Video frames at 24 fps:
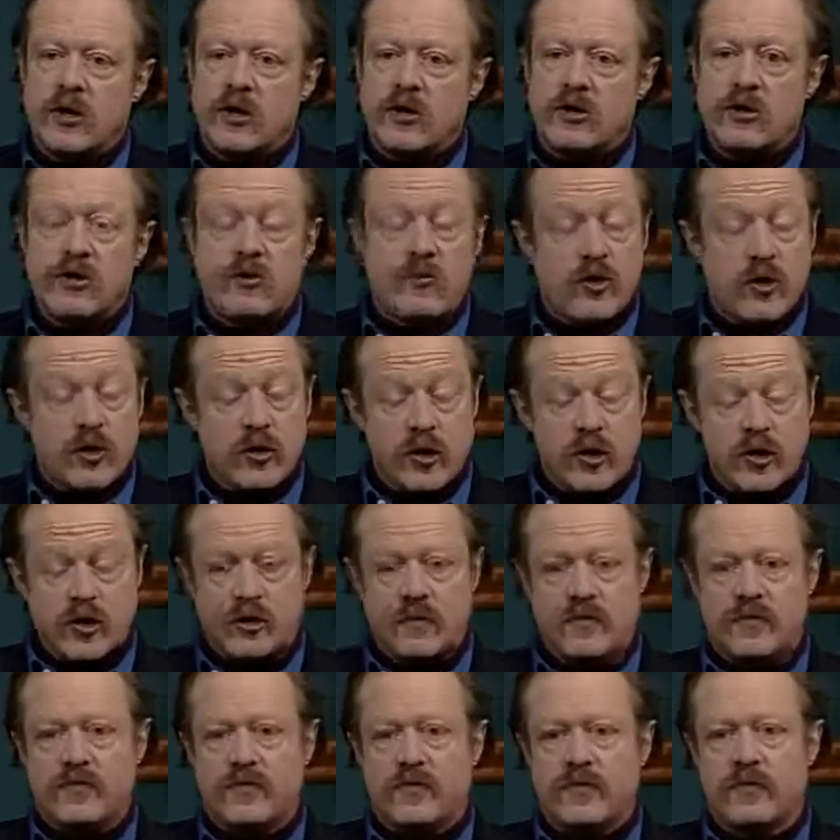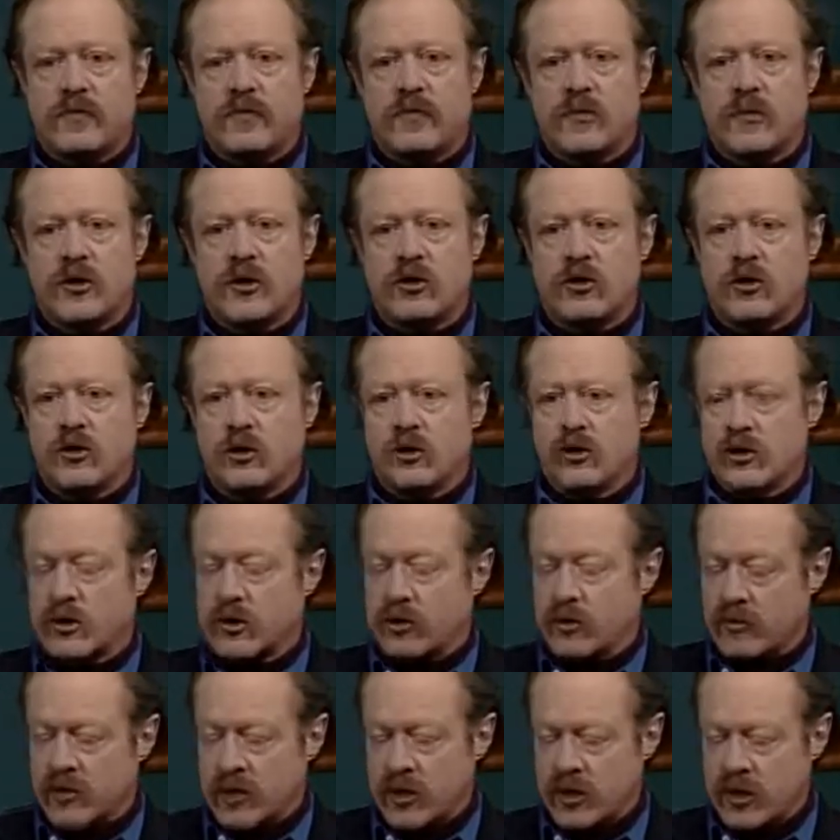he knew Buddhism, he knew a good
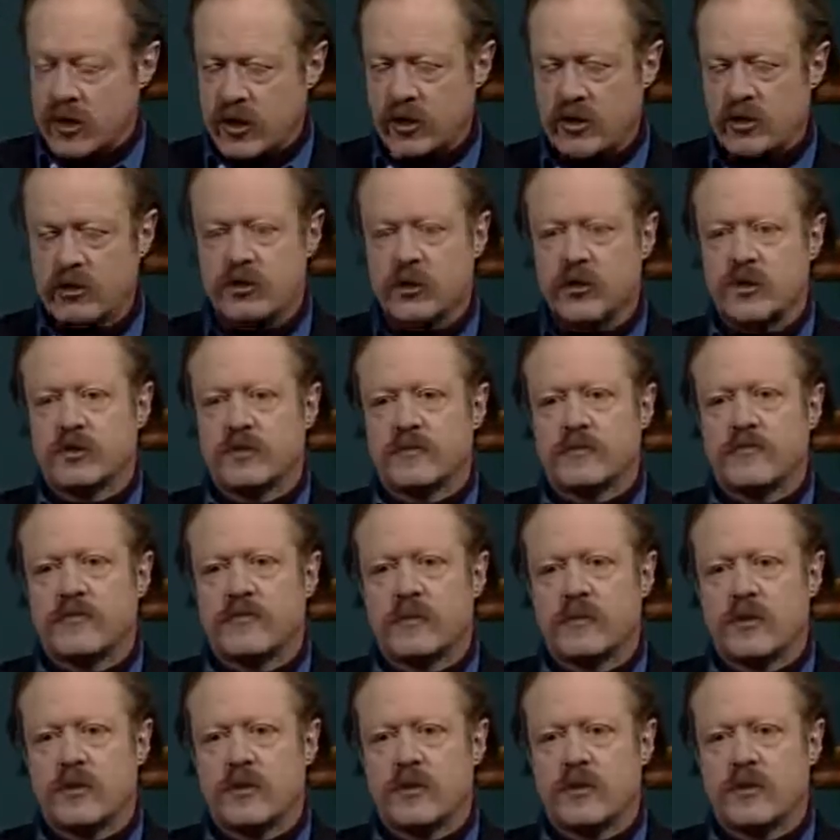deal about Hinduism,